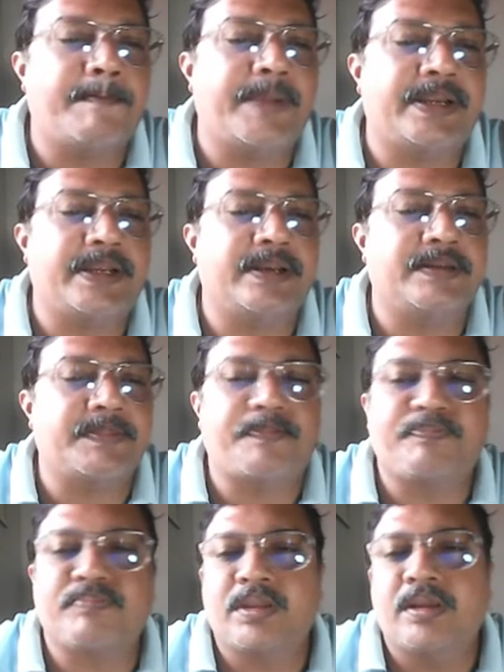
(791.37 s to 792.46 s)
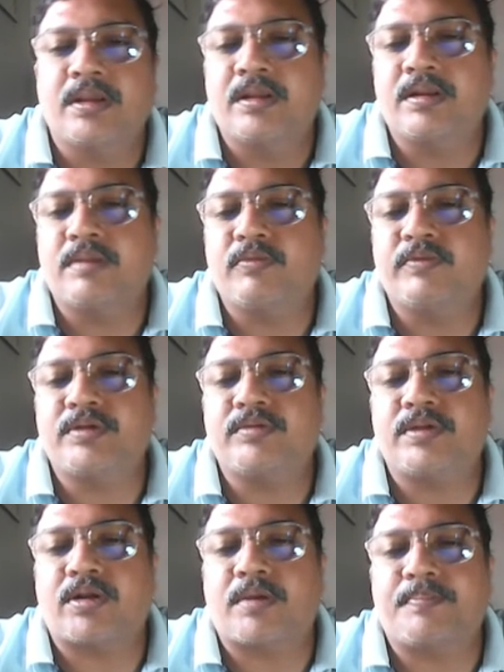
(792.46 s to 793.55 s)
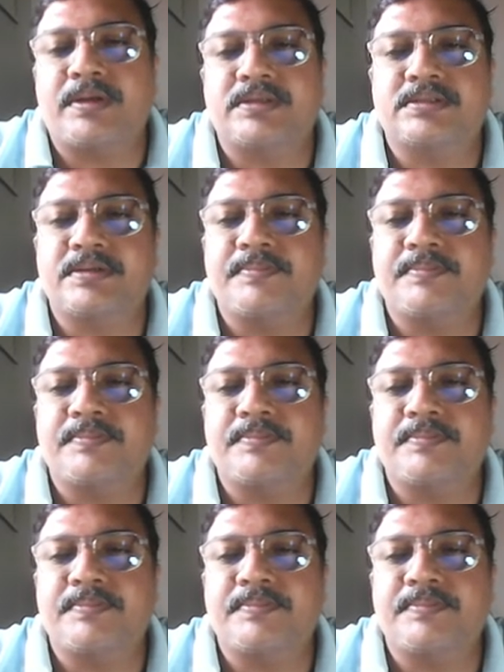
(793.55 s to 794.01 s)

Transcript: patent. Now moving to the topics,